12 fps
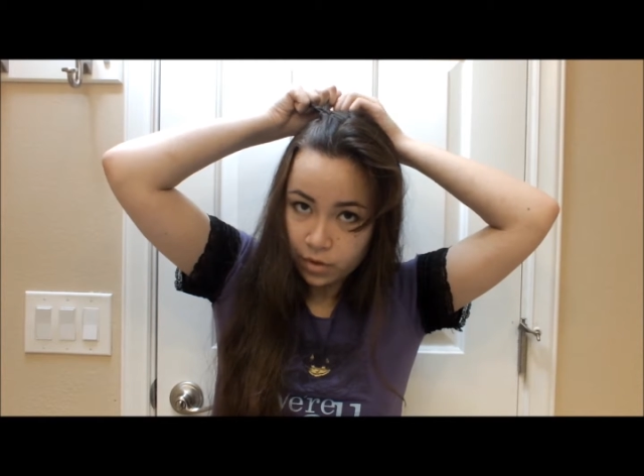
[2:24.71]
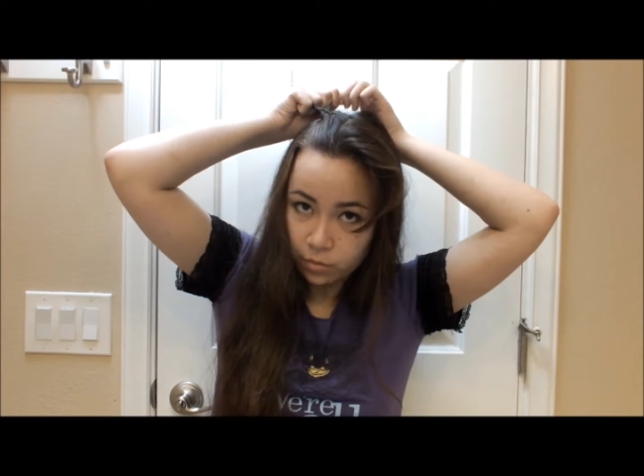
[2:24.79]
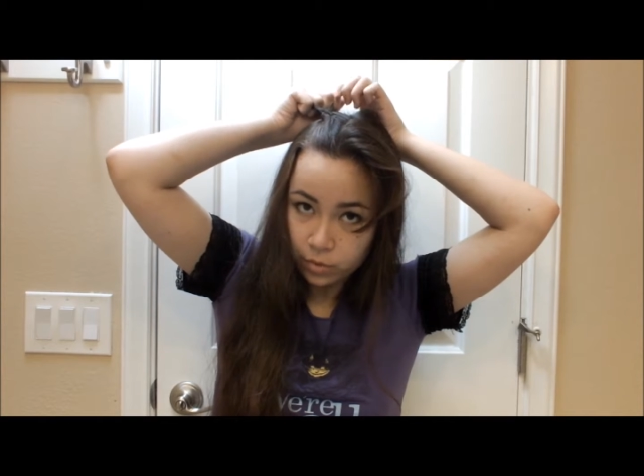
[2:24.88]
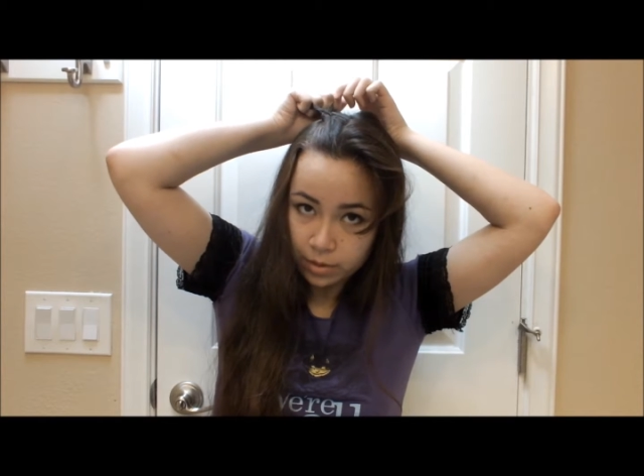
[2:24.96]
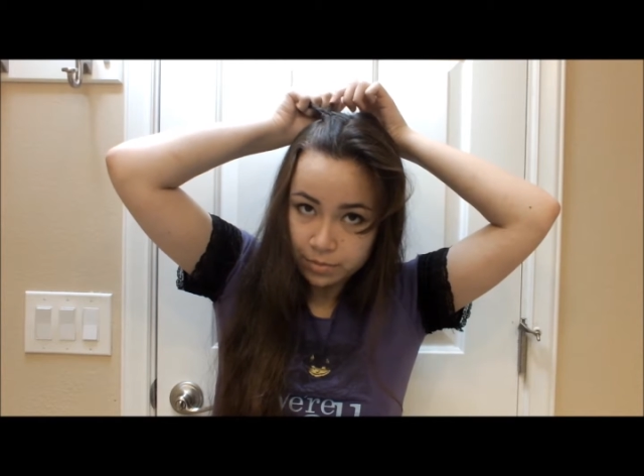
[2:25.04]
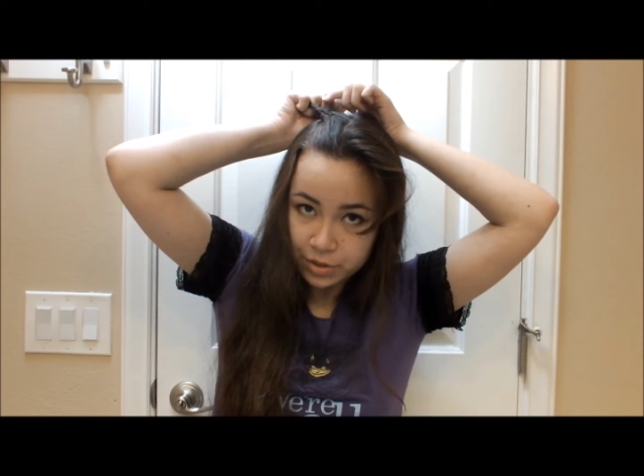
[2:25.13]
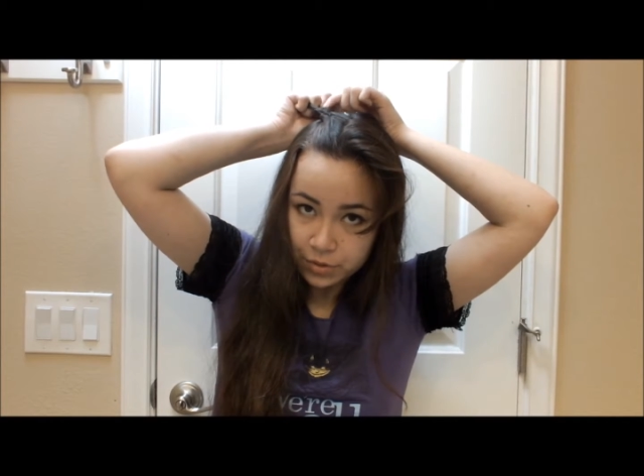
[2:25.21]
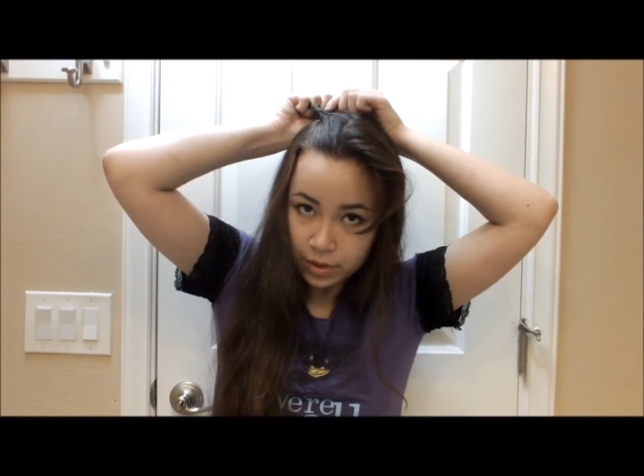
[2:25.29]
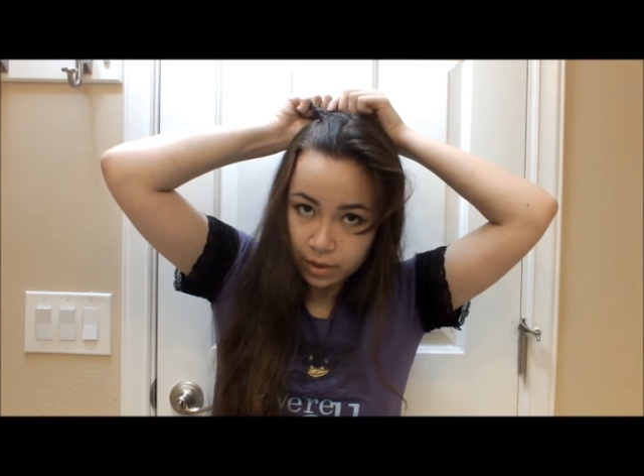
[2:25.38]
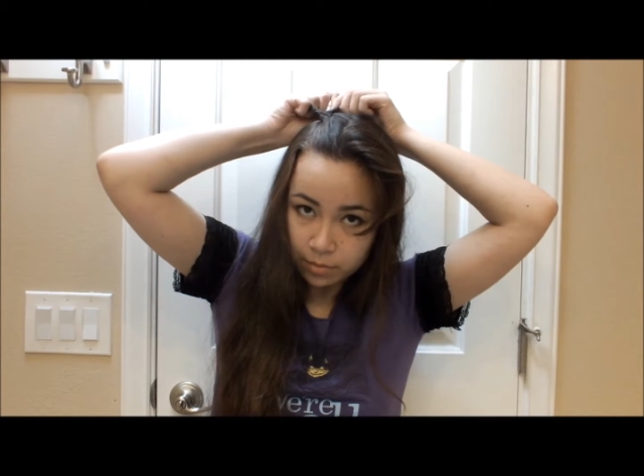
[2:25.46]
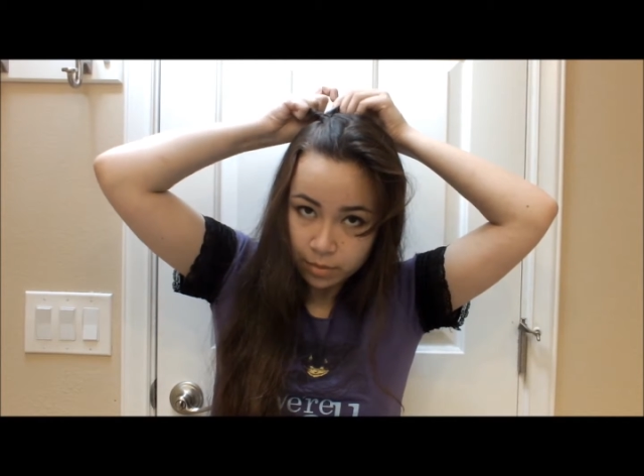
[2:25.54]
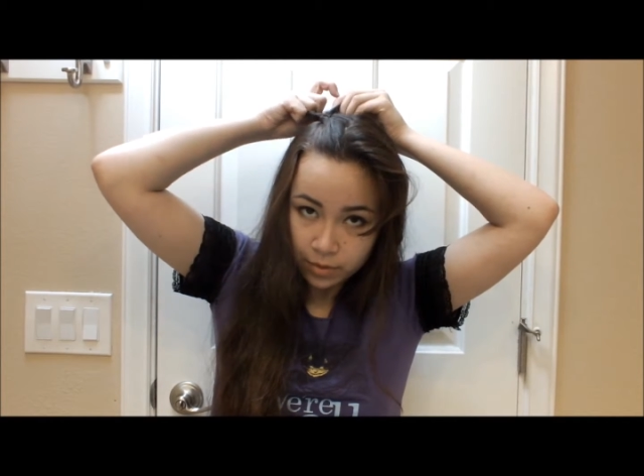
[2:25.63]
what I'm
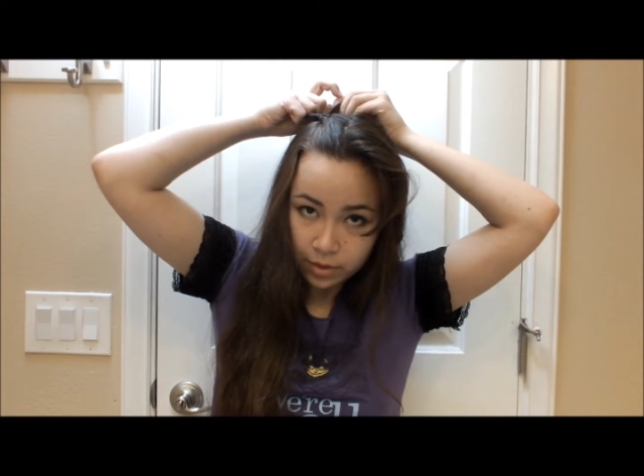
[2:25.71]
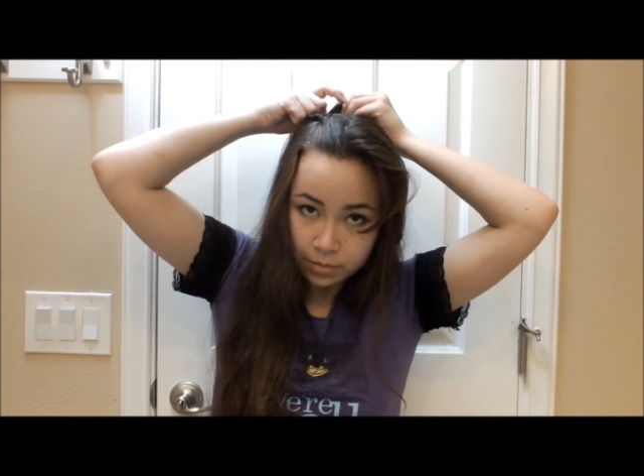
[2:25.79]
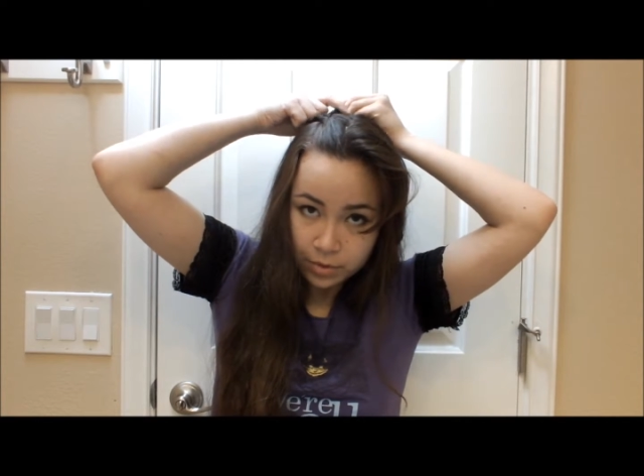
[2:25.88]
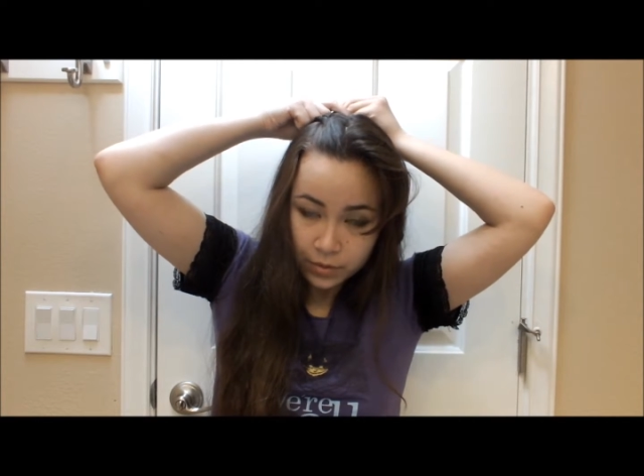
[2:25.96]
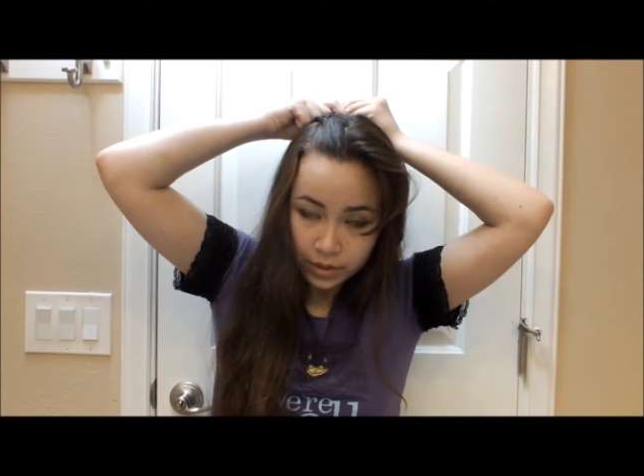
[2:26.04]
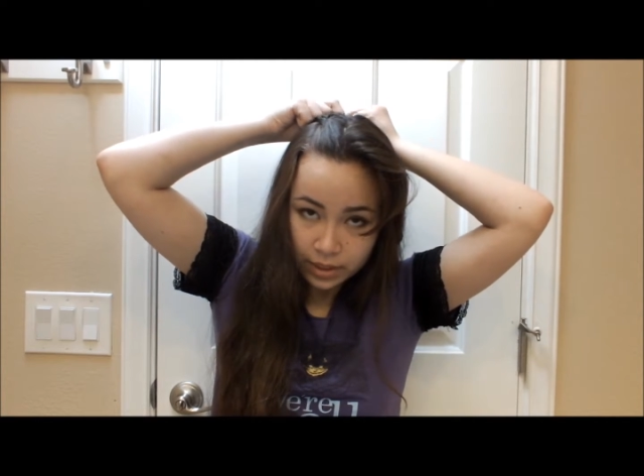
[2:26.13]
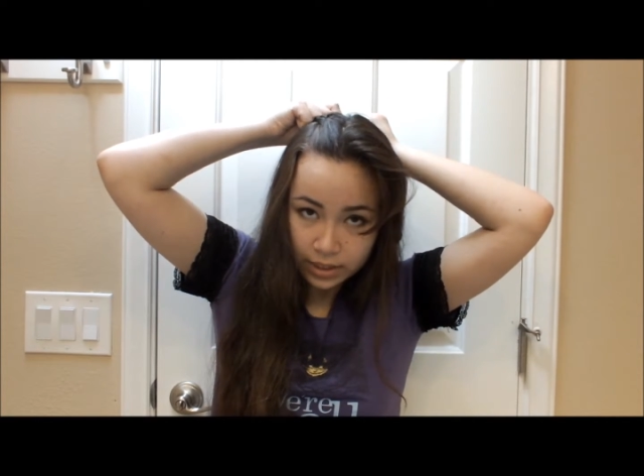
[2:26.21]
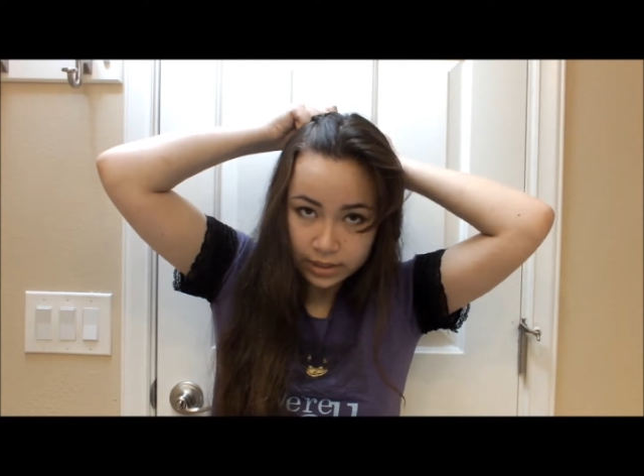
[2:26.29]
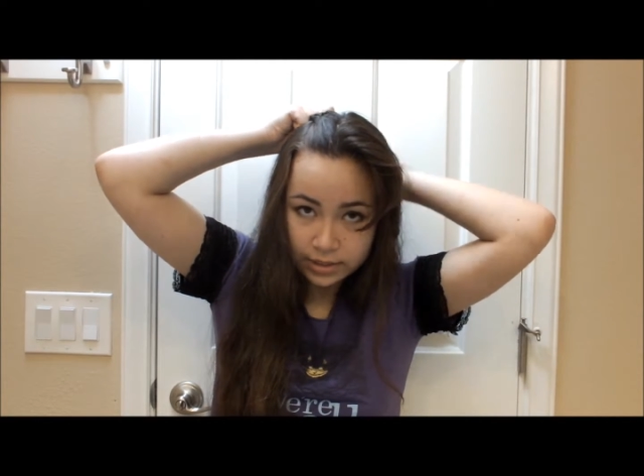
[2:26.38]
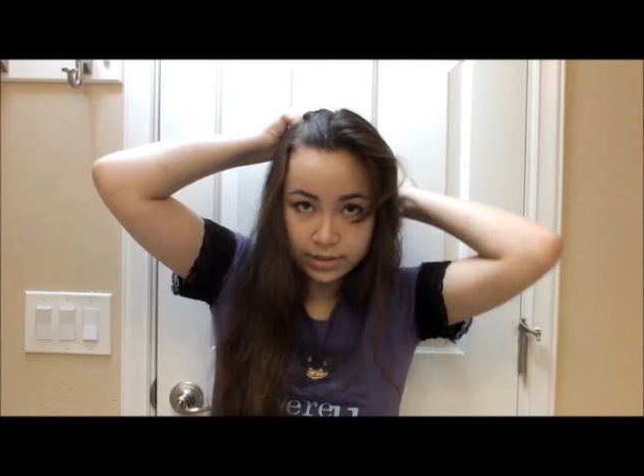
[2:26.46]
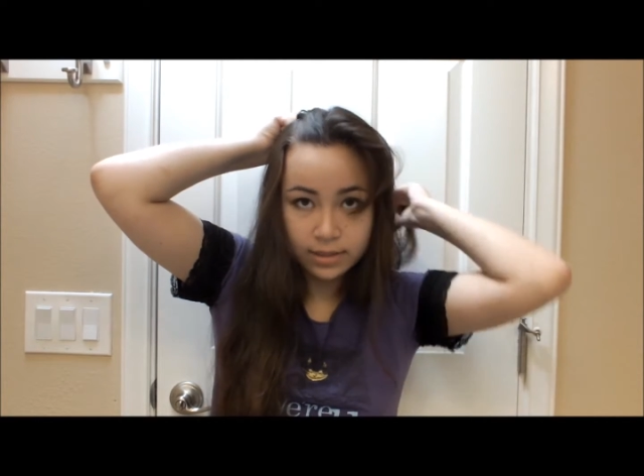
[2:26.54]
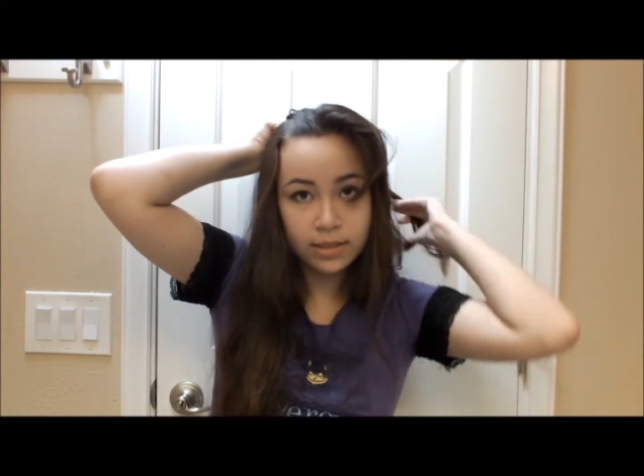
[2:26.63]
doing. But what I'm doing
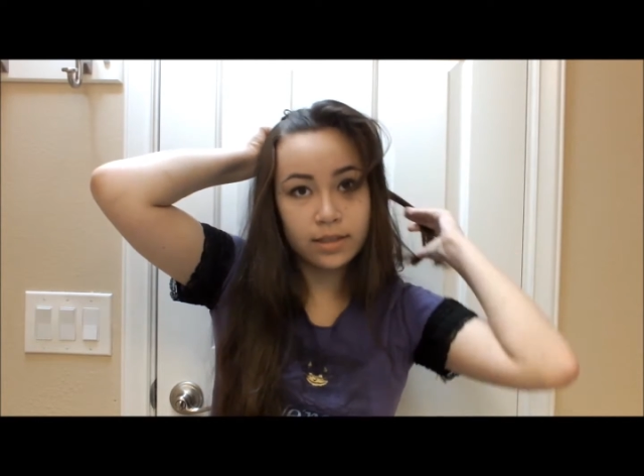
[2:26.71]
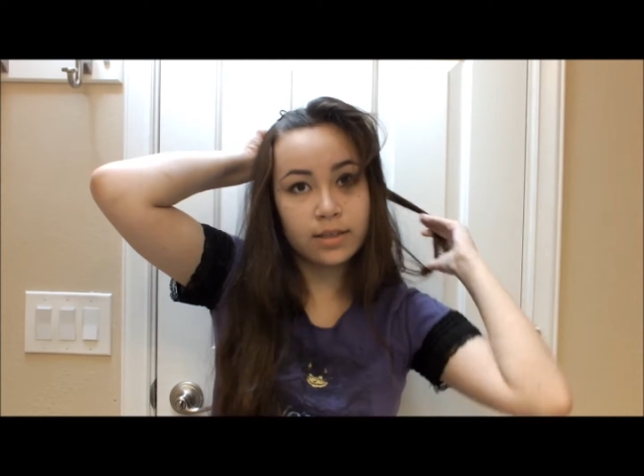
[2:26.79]
is